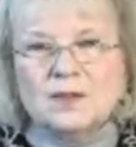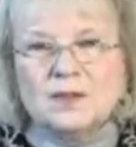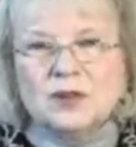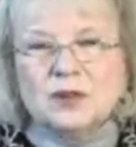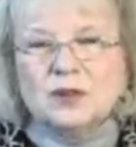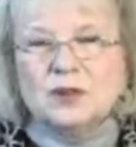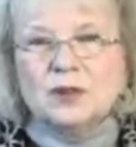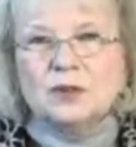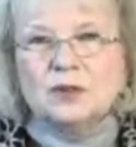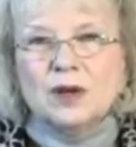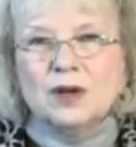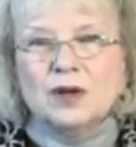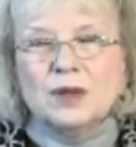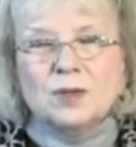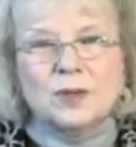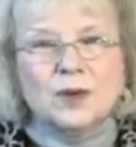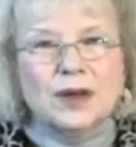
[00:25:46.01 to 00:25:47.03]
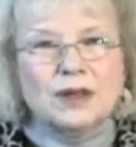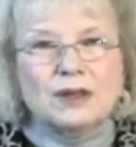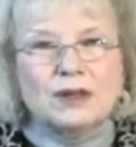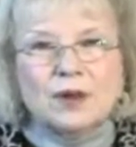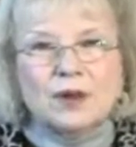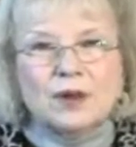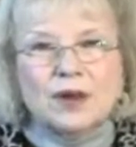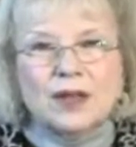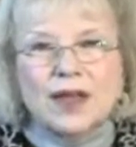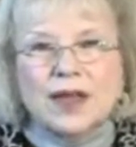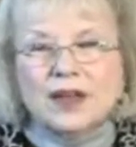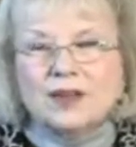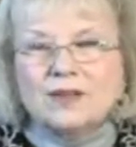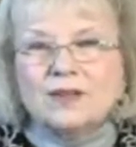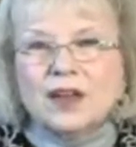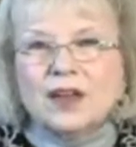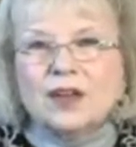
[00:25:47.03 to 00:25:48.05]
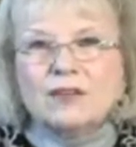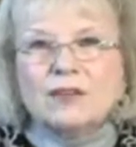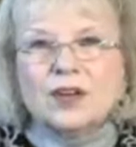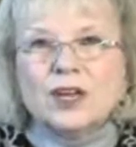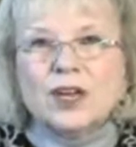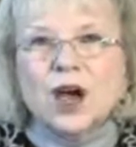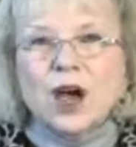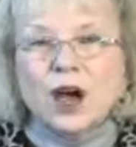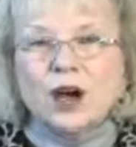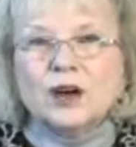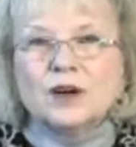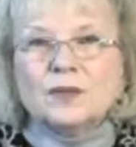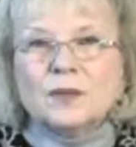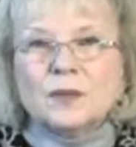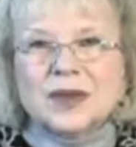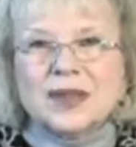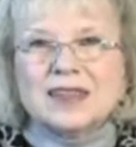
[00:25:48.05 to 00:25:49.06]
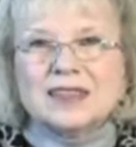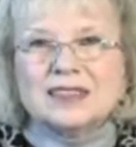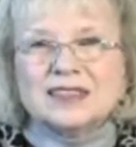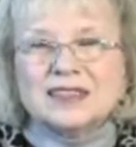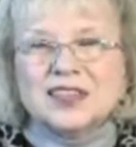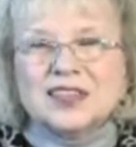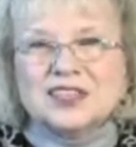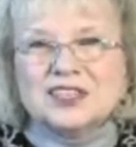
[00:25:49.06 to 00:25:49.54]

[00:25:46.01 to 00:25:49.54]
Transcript: to uh, bring glory out of every hard place.